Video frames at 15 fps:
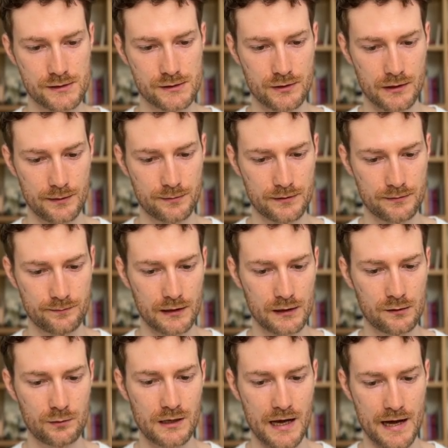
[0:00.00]
script. It
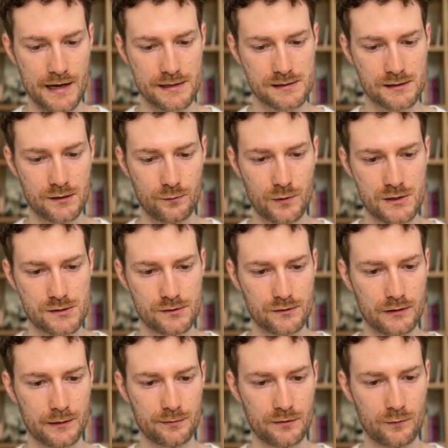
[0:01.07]
will ask which
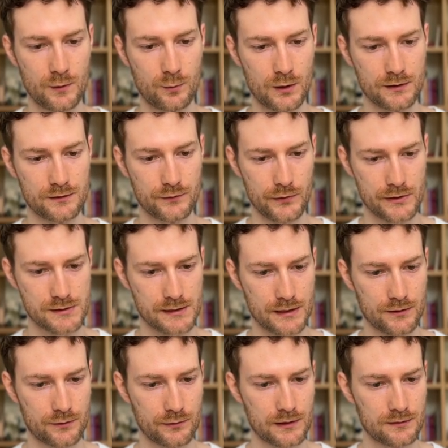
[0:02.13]
script we want to assign
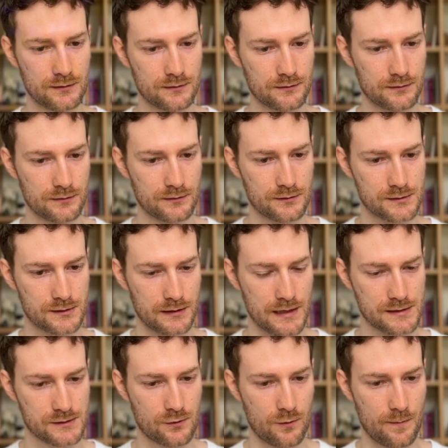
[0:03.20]
to it. So
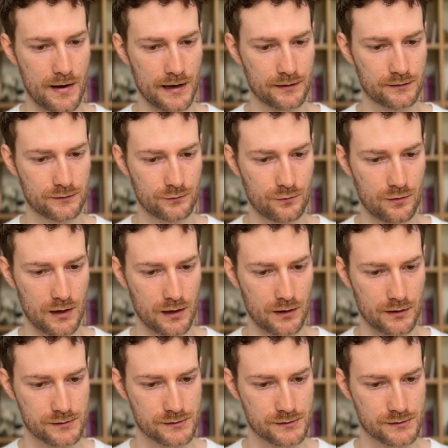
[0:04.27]
let's go back to our